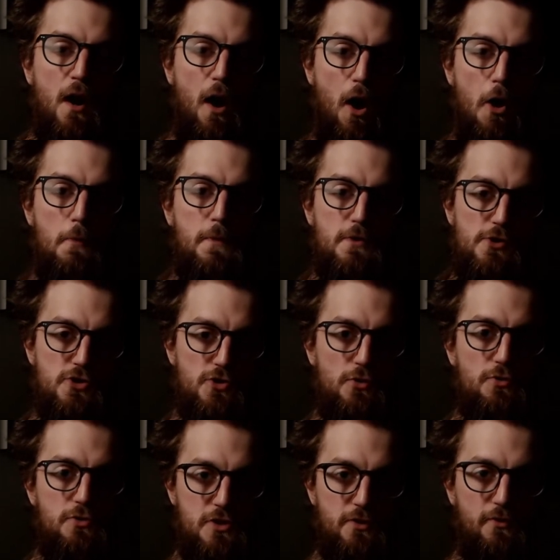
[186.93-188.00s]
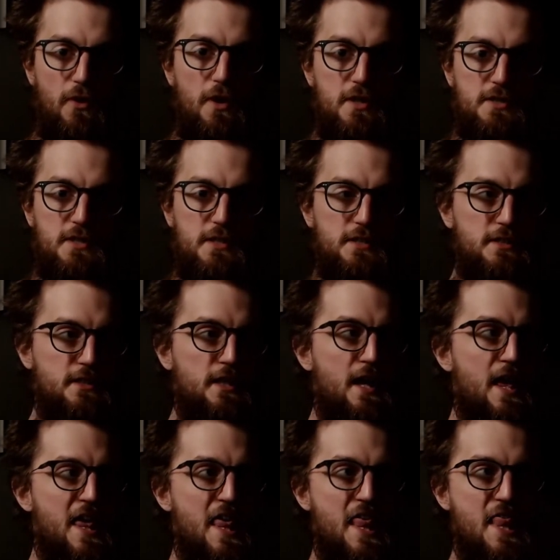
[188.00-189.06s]
open source devices
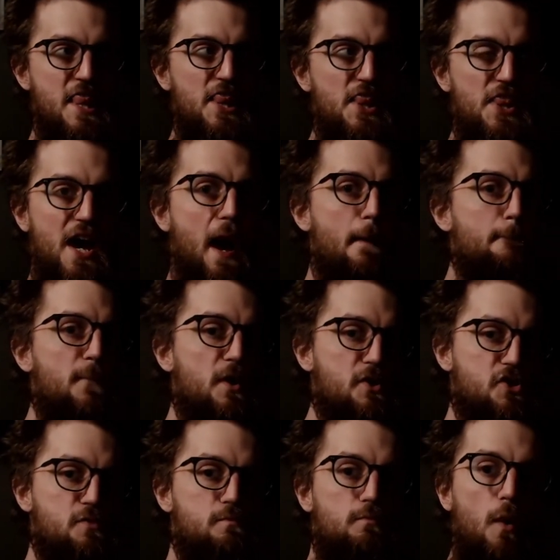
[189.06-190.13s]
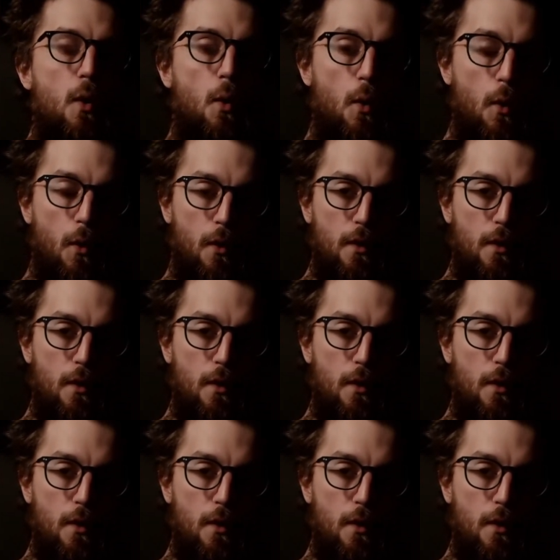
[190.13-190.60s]
that much more.